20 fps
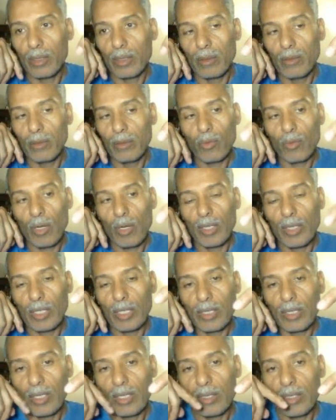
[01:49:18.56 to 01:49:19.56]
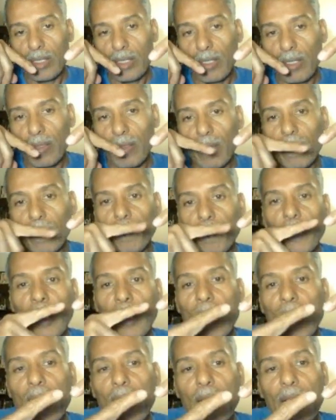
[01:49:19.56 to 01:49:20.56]
neuron that sends the signal,
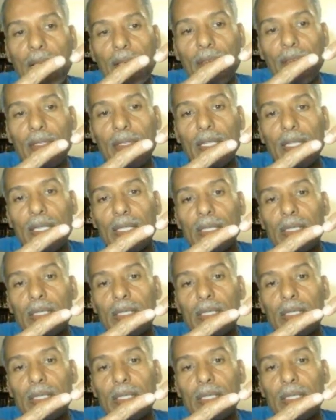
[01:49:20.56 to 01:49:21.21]
if it